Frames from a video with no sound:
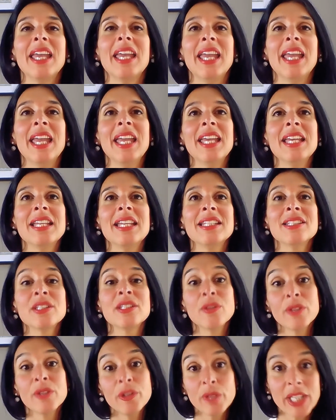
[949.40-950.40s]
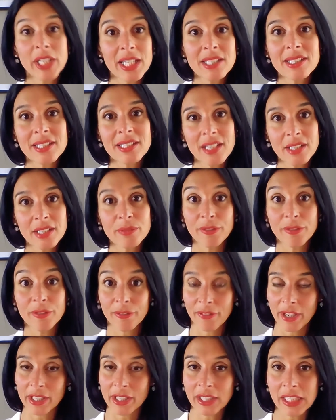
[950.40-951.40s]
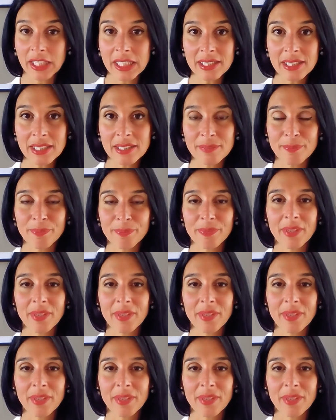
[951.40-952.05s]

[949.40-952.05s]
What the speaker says: And so we can start with fairness.